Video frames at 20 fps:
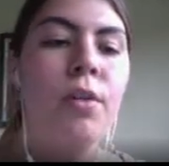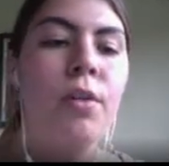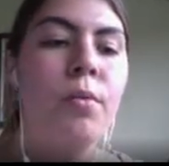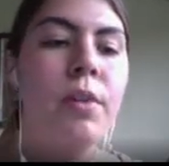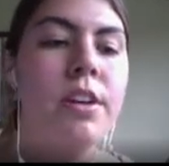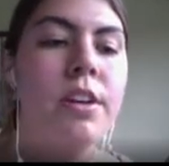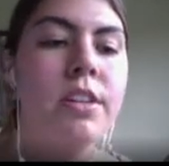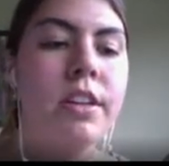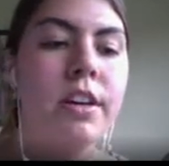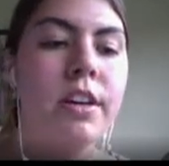
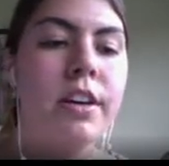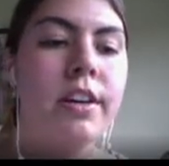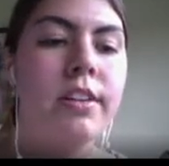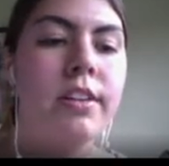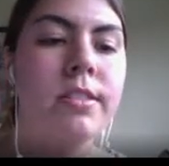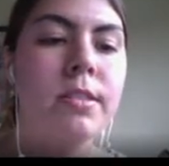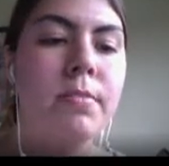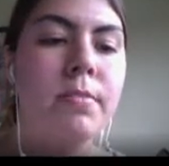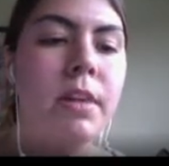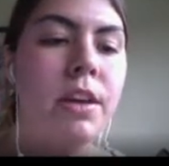We
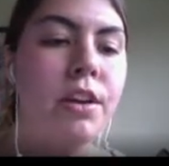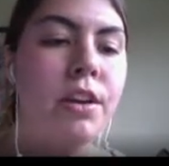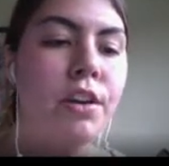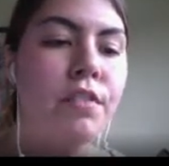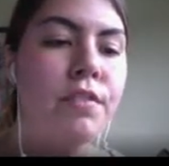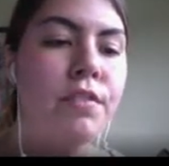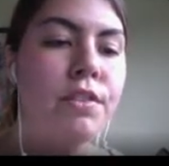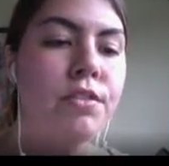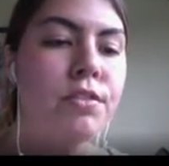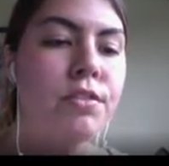did some
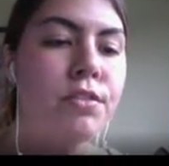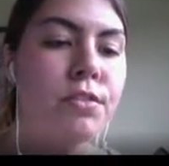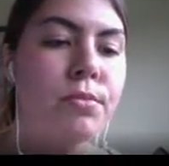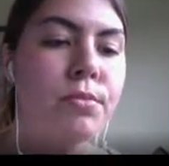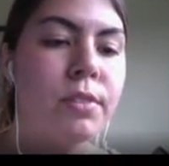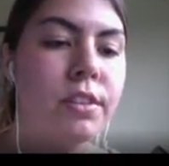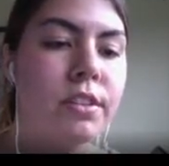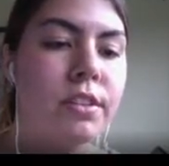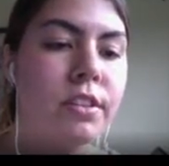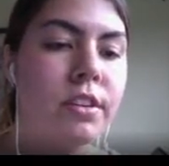interviews
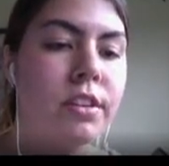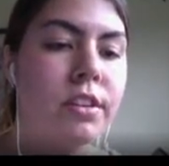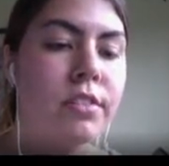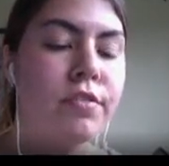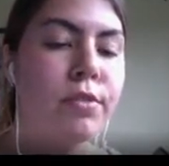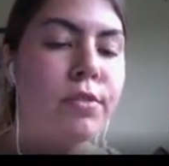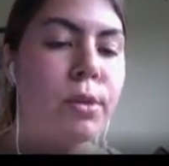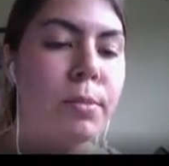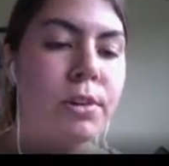with a former